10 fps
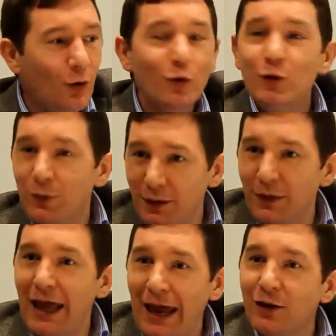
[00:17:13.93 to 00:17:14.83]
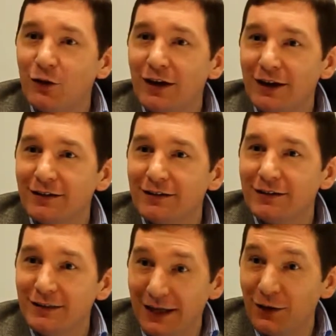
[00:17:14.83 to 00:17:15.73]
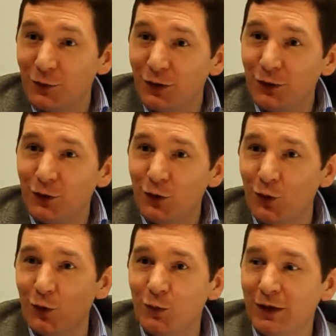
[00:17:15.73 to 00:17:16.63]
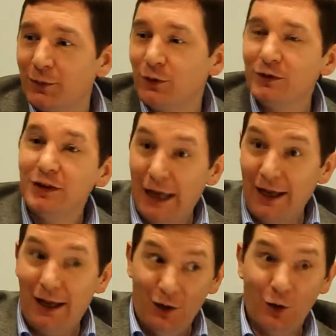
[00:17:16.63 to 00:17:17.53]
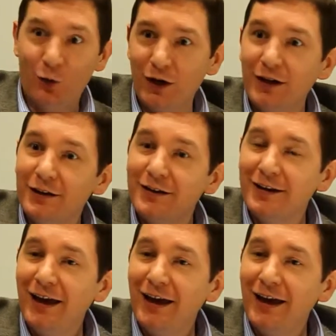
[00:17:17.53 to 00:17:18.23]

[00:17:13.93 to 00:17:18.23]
older people aggregated together with other older people lonely,